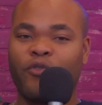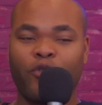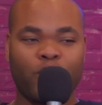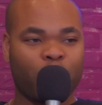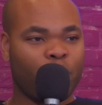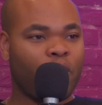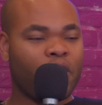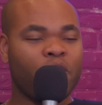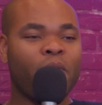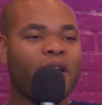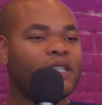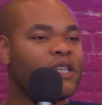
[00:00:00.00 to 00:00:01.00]
For sure.
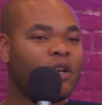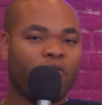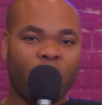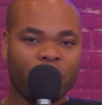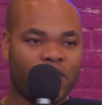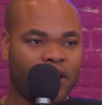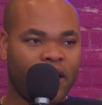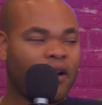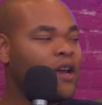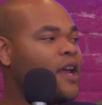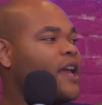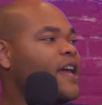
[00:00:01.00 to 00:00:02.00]
You might see a roach in there.
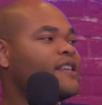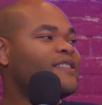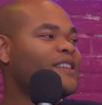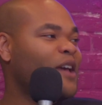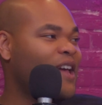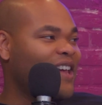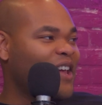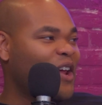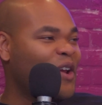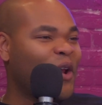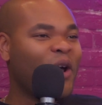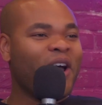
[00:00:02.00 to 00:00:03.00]
It's
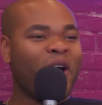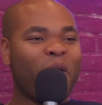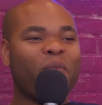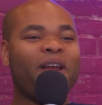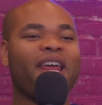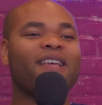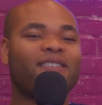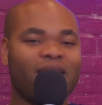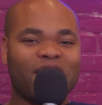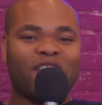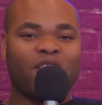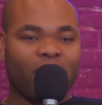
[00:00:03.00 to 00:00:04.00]
but
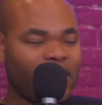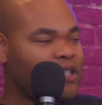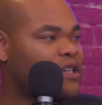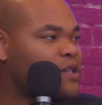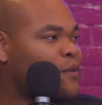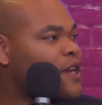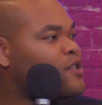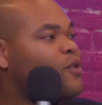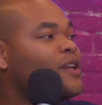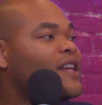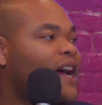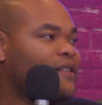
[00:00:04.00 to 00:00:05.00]
it's delicious. But it's
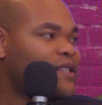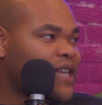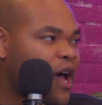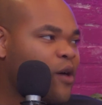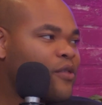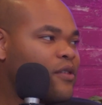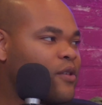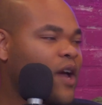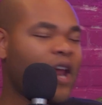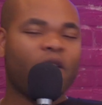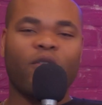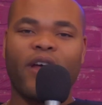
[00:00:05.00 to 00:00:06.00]
only down south. You
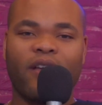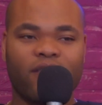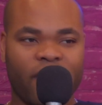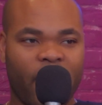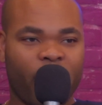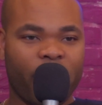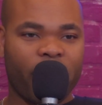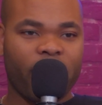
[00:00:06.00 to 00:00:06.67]
got to go down south.